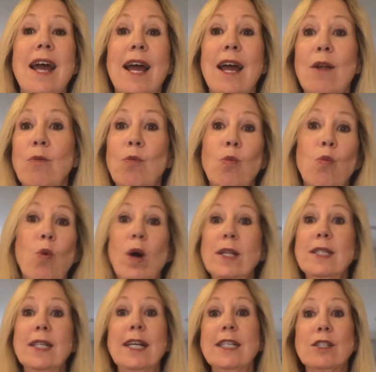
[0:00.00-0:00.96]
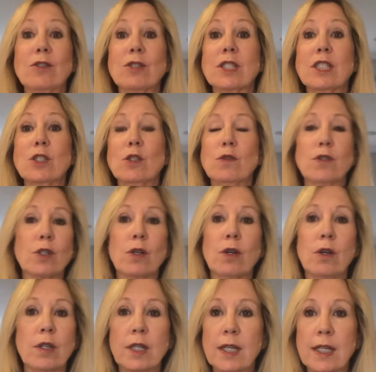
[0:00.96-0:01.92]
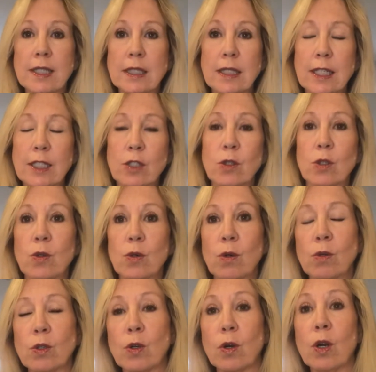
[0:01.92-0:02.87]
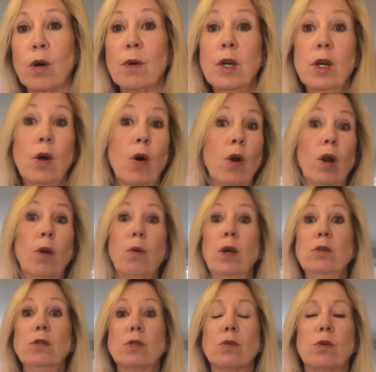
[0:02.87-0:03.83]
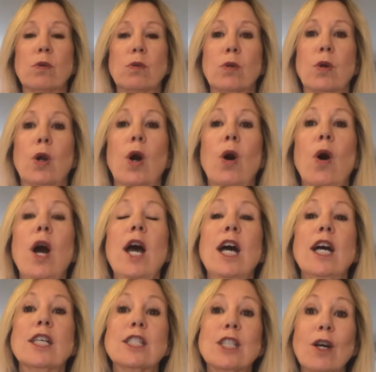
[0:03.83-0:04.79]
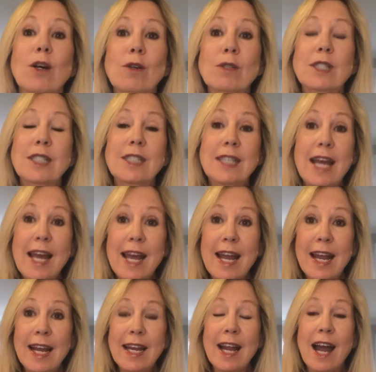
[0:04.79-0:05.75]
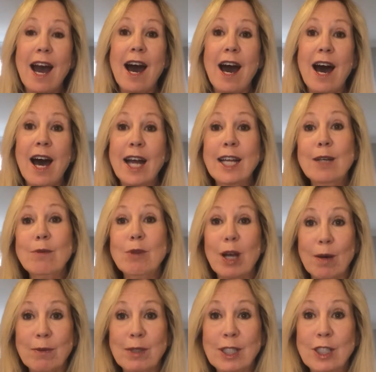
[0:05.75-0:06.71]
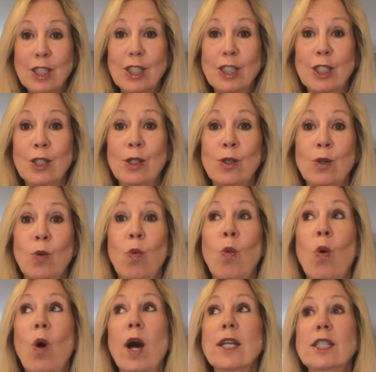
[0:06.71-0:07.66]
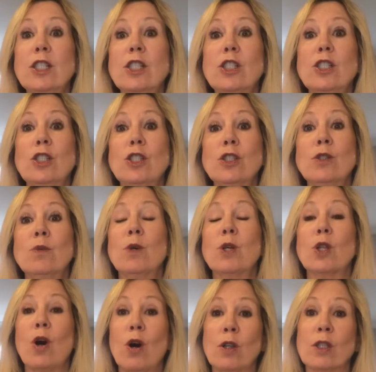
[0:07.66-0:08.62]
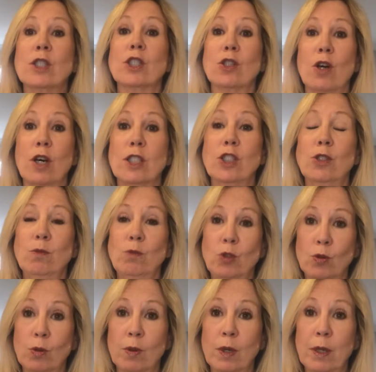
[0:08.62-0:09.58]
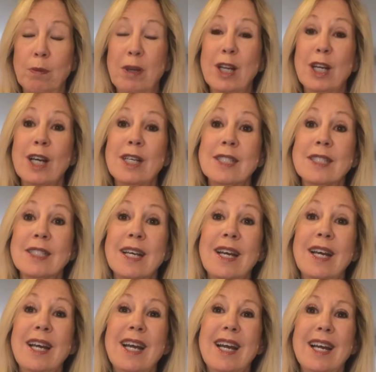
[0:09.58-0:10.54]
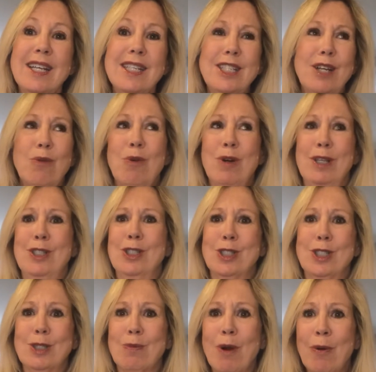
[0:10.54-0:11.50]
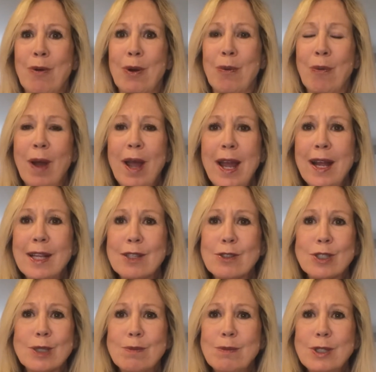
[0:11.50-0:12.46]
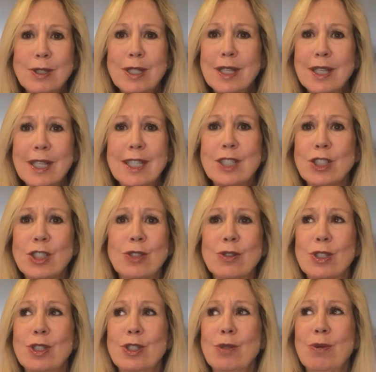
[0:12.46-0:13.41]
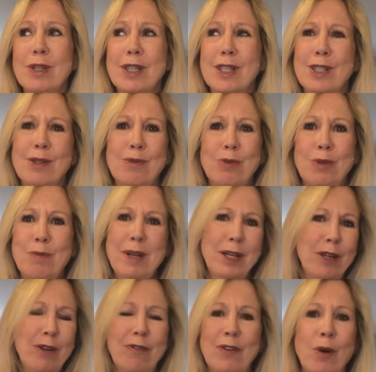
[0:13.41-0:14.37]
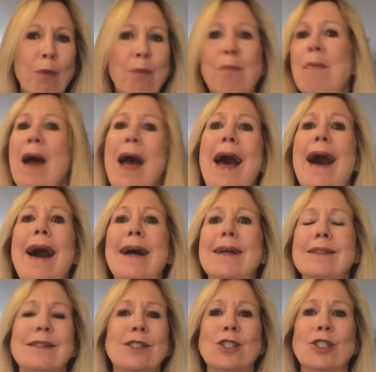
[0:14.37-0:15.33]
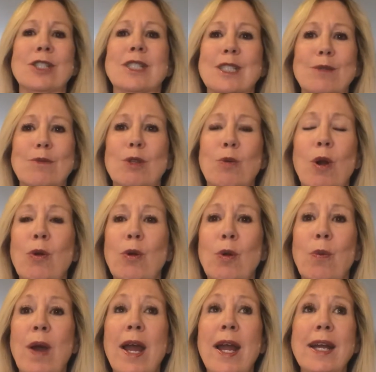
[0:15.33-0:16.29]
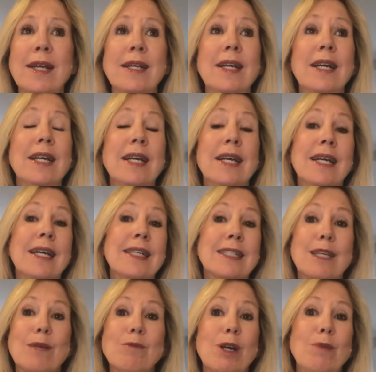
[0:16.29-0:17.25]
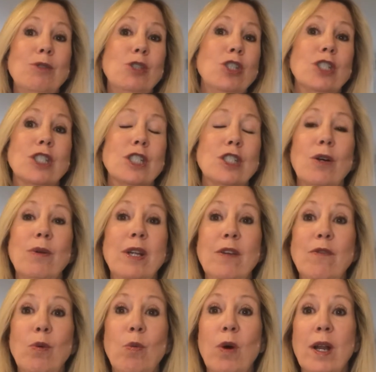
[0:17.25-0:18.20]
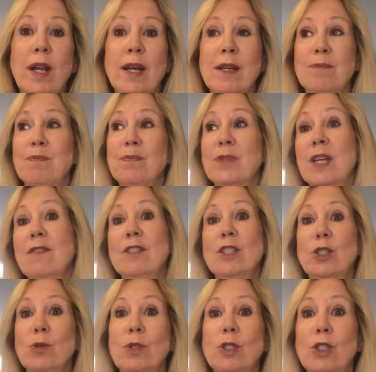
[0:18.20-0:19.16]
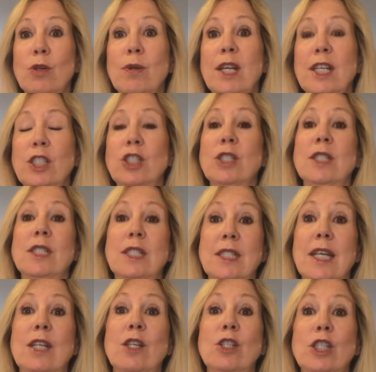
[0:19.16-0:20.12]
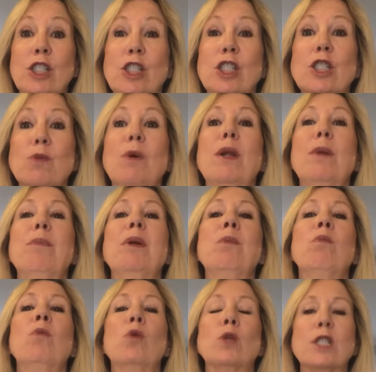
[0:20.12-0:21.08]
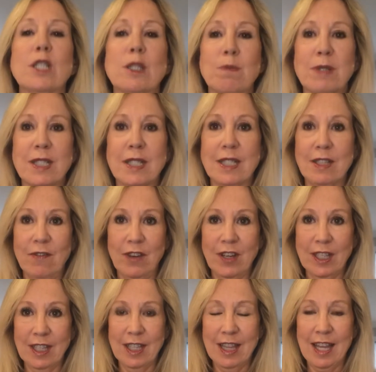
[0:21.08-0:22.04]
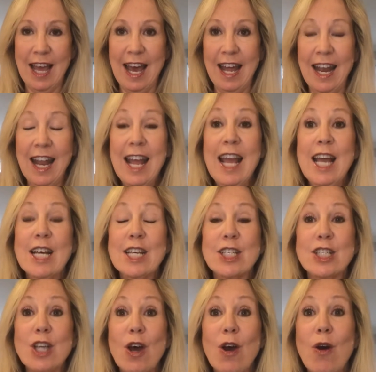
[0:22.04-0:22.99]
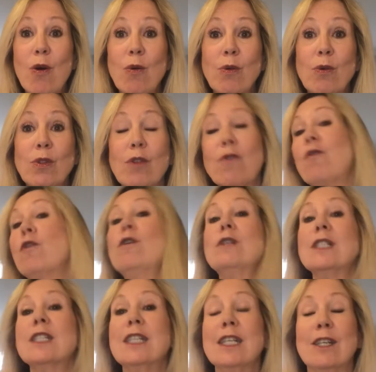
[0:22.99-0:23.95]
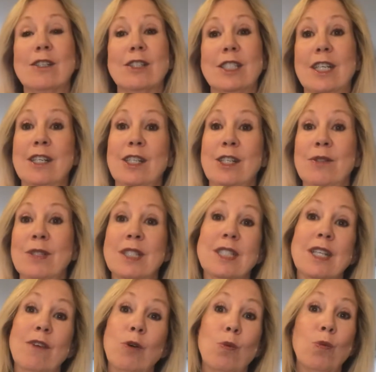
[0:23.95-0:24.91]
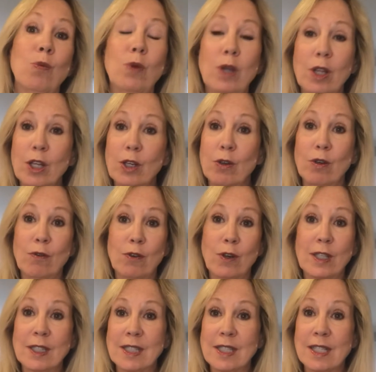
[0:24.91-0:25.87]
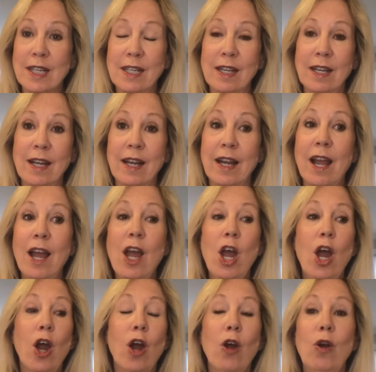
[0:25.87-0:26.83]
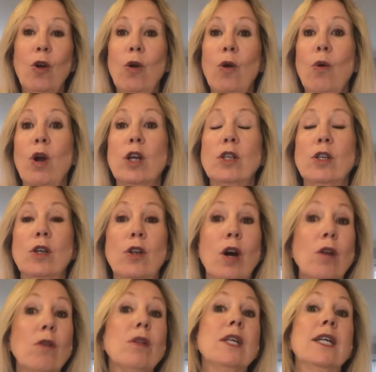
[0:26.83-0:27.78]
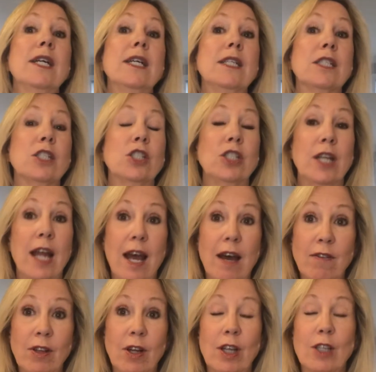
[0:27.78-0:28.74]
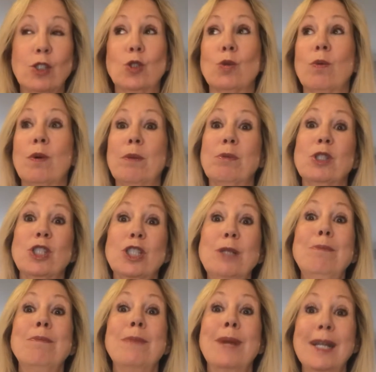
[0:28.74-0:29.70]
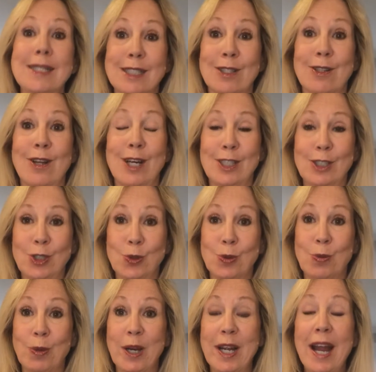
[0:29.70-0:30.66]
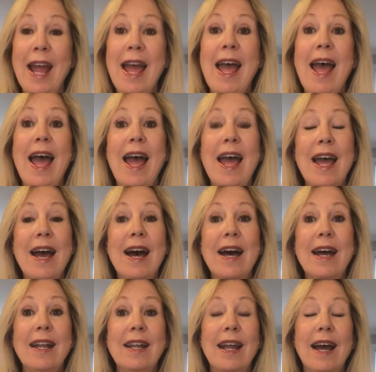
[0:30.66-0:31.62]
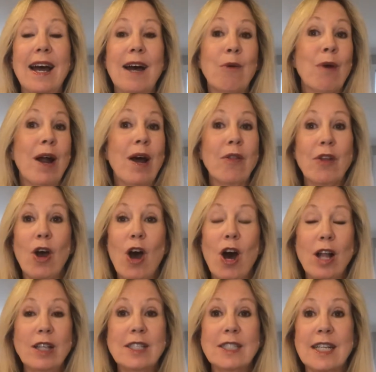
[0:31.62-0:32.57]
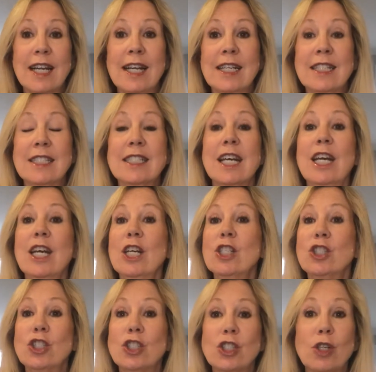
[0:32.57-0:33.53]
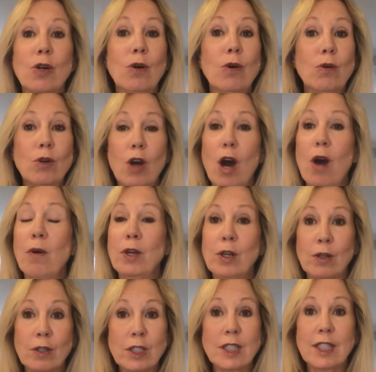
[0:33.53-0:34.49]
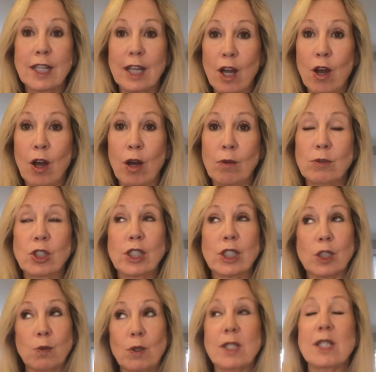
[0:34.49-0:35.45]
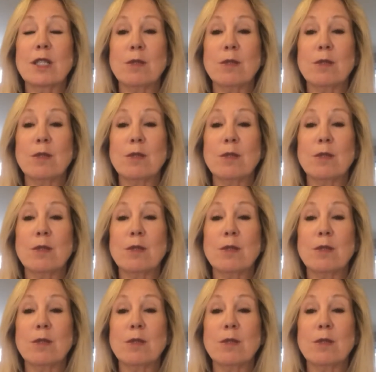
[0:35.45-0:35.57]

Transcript: And one day you're a silver girl, the next day you're a gold girl or a rose gold girl. So today I am coming to you what to do with all this costume jewelry, because you don't want to just throw it away. There's a million things you could do with it. It would make you feel bad to just throw it away. And sometimes you just don't even want to give it to a donation center. You just want to be more specific than that. So the first thing I'll tell you is I have a really good friend, Cindy, who not only does she have a lot of jewelry, but she makes a lot of jewelry. And around the holidays, she'll call a nursing home. She has one